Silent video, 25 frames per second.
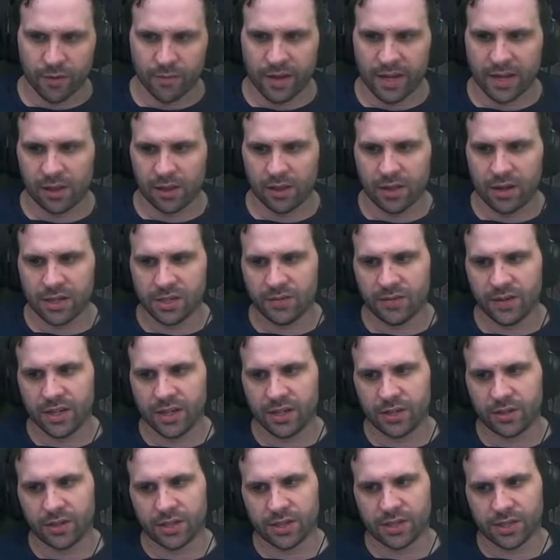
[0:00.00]
Make a launch
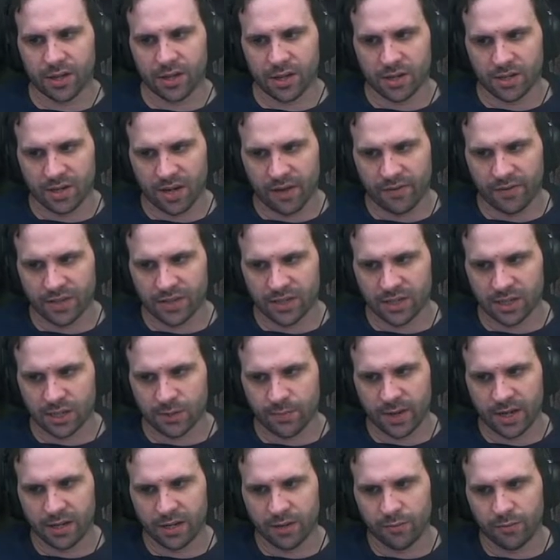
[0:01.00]
vehicle that starts off as
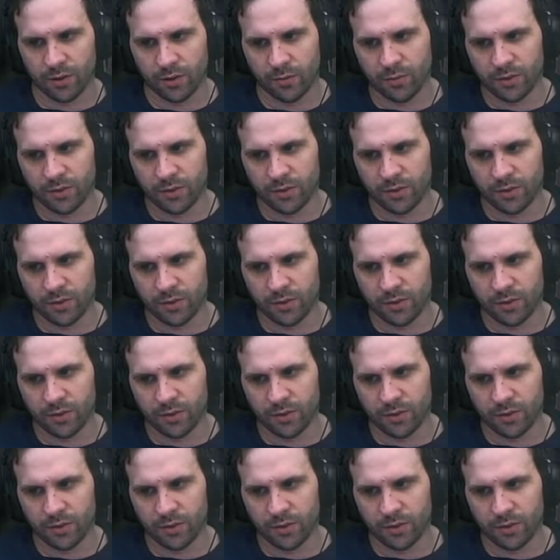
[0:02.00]
expendable,